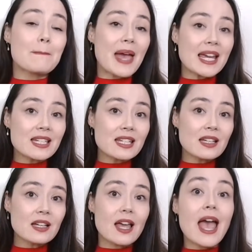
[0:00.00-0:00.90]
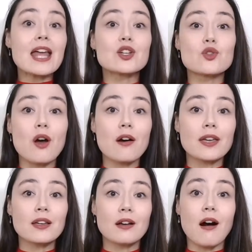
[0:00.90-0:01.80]
Painting and
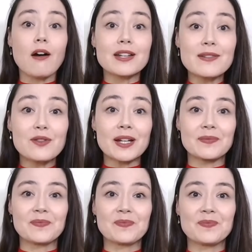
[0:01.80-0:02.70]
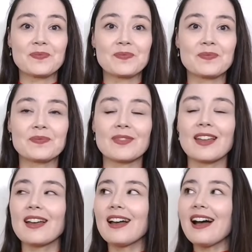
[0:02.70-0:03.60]
drawing are different.
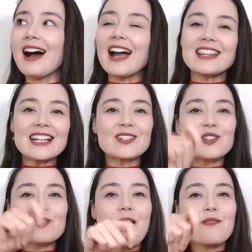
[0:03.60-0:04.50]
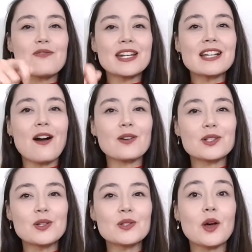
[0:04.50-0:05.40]
I like to draw funny
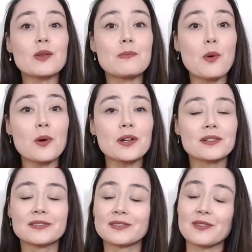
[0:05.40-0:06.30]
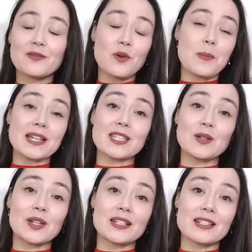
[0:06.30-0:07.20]
cartoons on the board for my
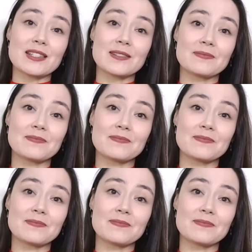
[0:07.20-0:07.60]
students.